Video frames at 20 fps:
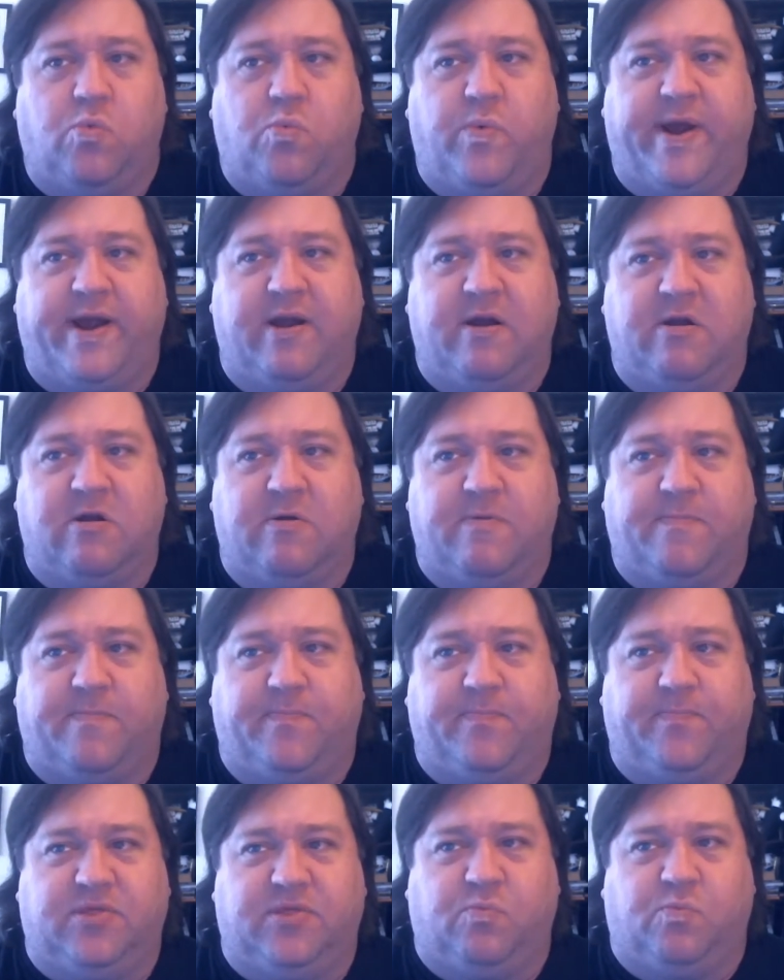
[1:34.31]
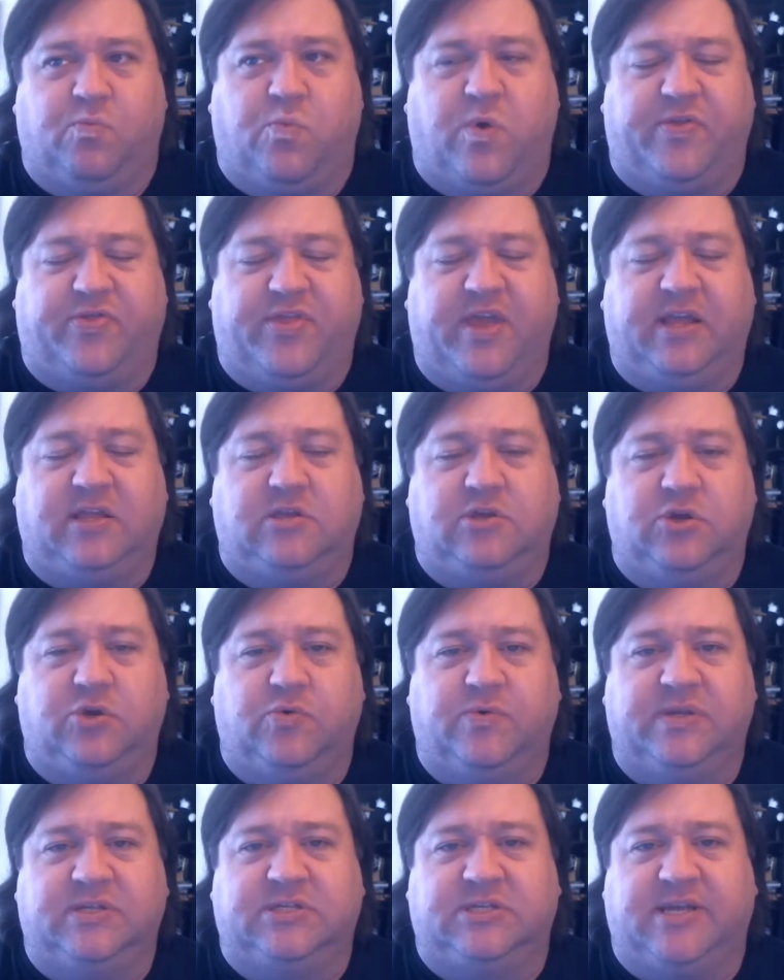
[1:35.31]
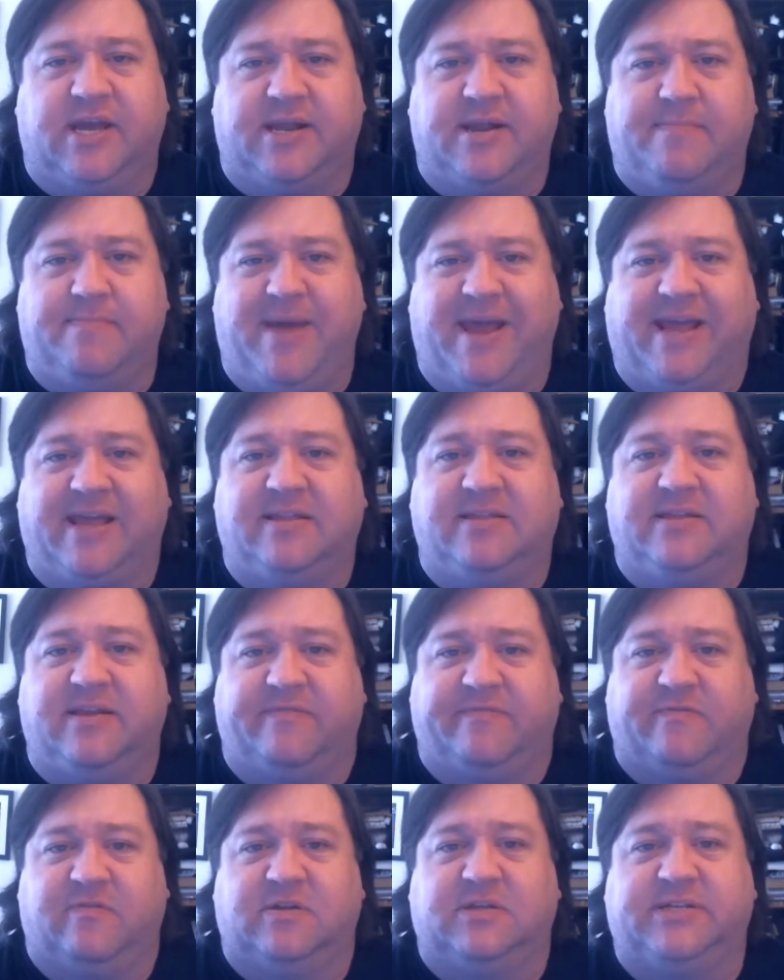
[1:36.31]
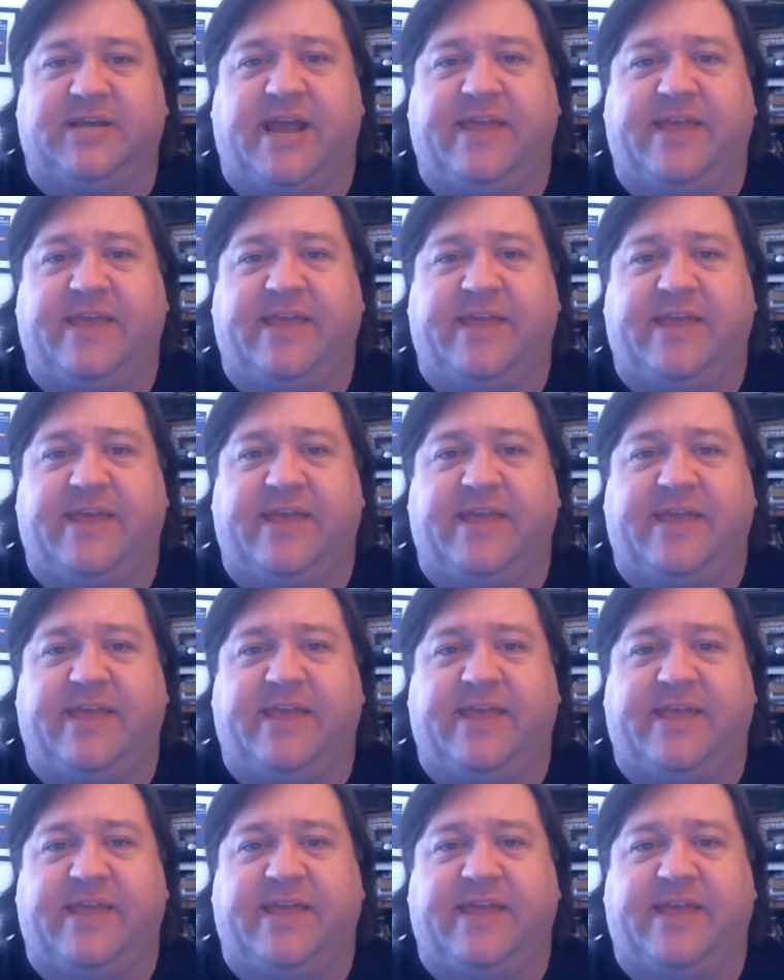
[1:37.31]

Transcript: where what they do is going to make a difference,